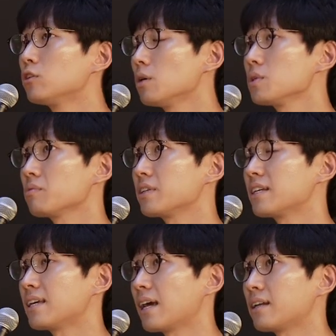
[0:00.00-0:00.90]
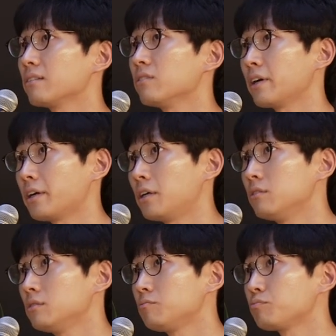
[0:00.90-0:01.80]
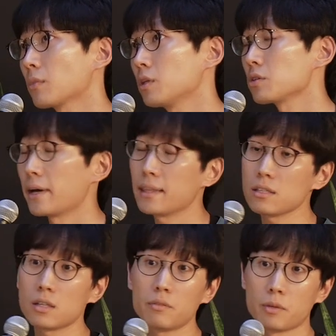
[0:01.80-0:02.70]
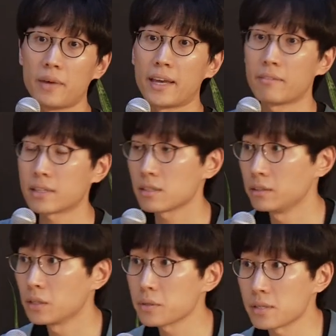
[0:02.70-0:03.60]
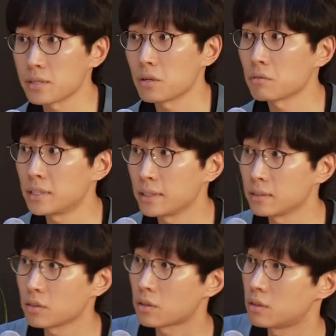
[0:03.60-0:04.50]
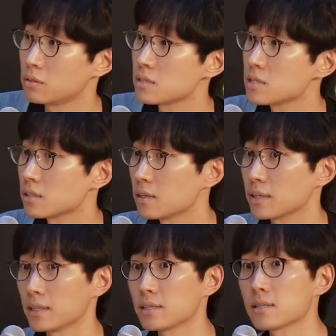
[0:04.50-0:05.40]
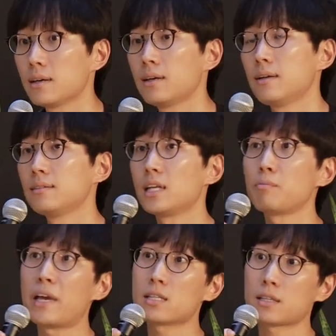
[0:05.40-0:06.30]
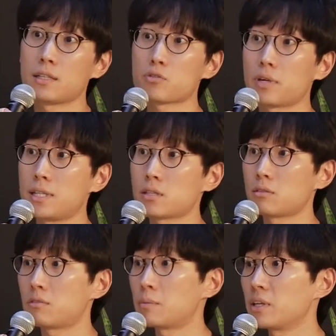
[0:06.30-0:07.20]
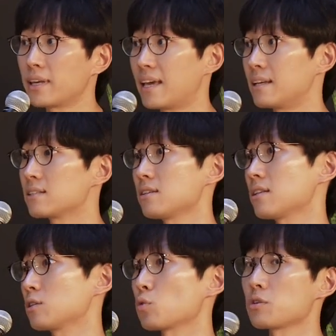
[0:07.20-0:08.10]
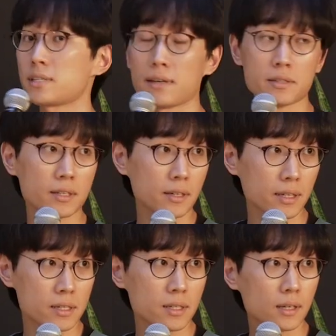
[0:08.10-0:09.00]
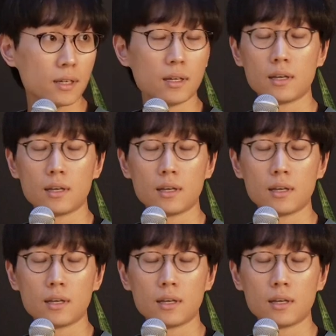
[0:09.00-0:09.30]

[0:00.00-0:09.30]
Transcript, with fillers: In terms of getting there, so I think some of you may have actually noticed this already. There are studies that basically tries to replicate existing social science studies.